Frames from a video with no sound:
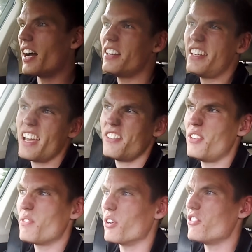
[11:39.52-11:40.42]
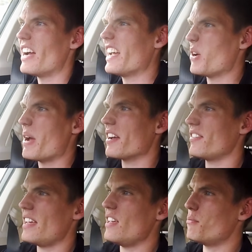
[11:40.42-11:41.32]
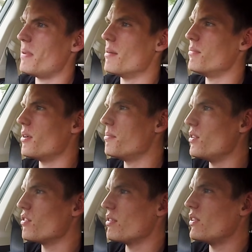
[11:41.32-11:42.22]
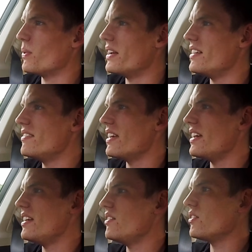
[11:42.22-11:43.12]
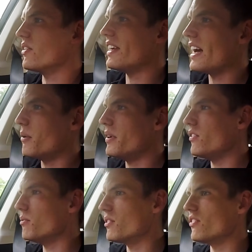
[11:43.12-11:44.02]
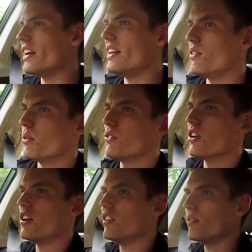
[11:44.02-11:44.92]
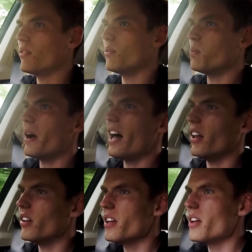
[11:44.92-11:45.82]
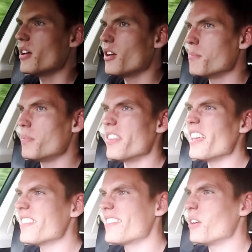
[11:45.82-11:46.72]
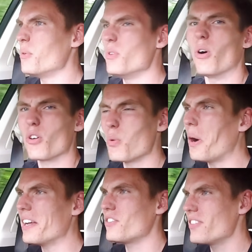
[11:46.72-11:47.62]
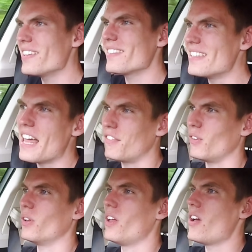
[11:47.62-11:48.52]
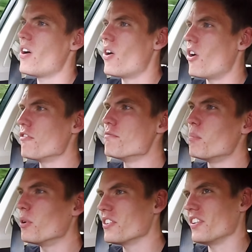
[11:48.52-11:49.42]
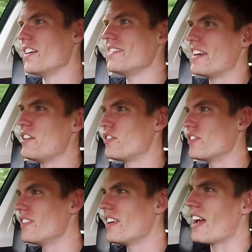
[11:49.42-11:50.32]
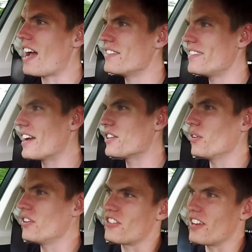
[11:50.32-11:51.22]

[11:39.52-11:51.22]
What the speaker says: Yes, you've got Jaguar XEs, BMW 320ds, you've got the Audis and Mercedes alternatives as well, but they're still not quite to this level of modernisation and technology.